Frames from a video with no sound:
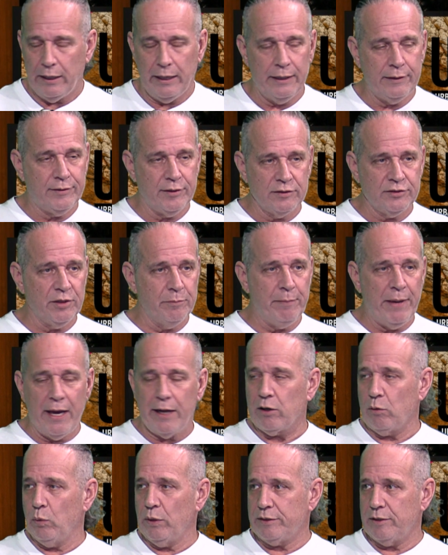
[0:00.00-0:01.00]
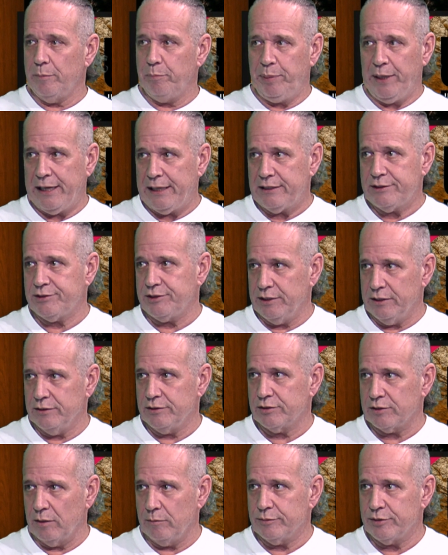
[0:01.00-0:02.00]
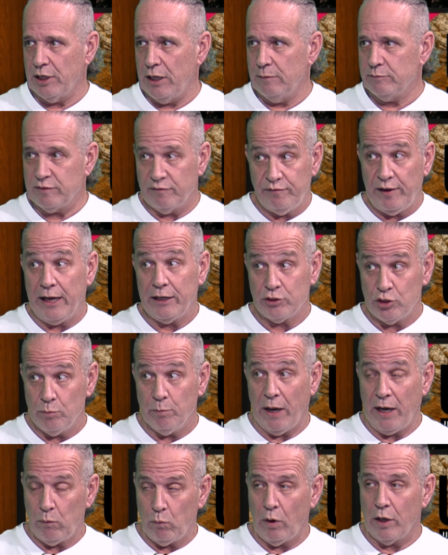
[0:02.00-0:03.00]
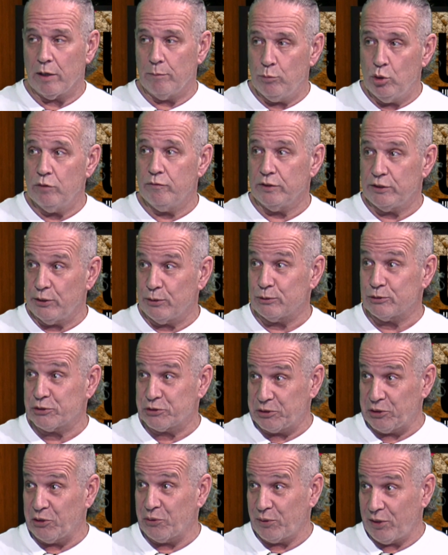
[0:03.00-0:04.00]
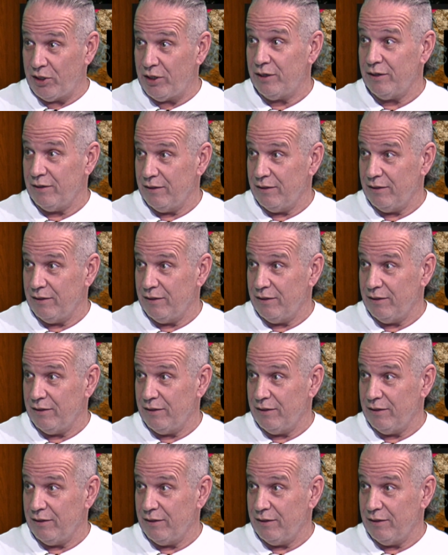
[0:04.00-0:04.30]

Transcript: It doesn't matter what the pace is sometimes. In fact, you might want to move a little slower.